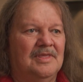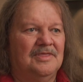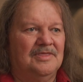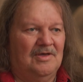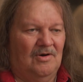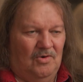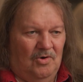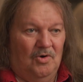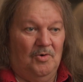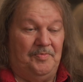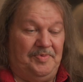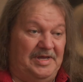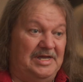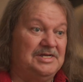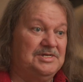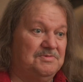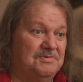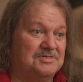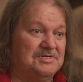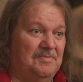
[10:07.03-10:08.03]
The whole
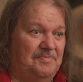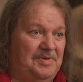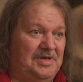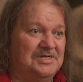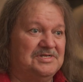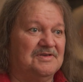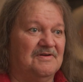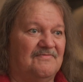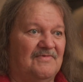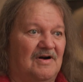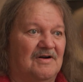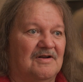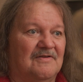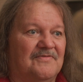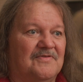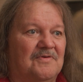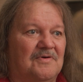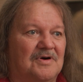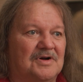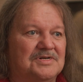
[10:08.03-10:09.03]
piece was a piece of art,
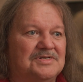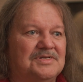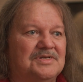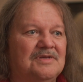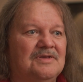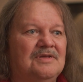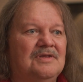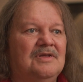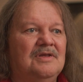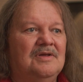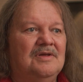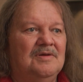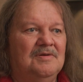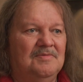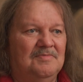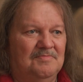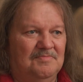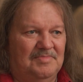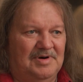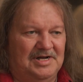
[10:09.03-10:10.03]
of course,
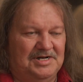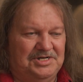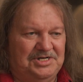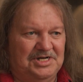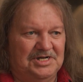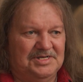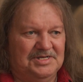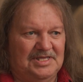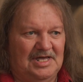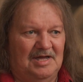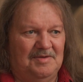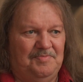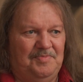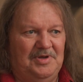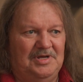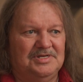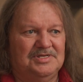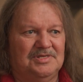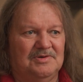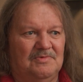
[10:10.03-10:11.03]
but just that
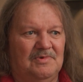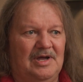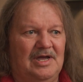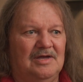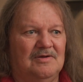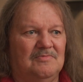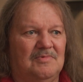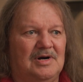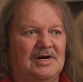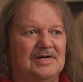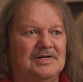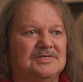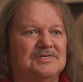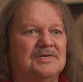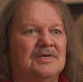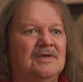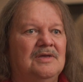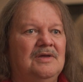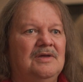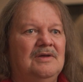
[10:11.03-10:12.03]
piece, the way it
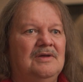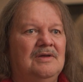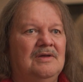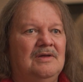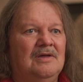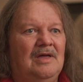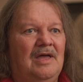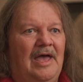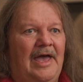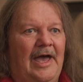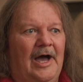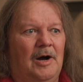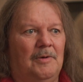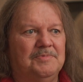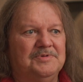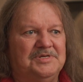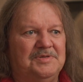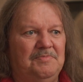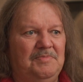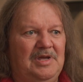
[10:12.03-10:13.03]
was,
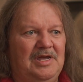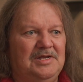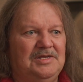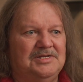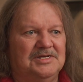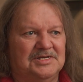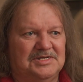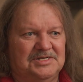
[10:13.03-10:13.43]
helps me to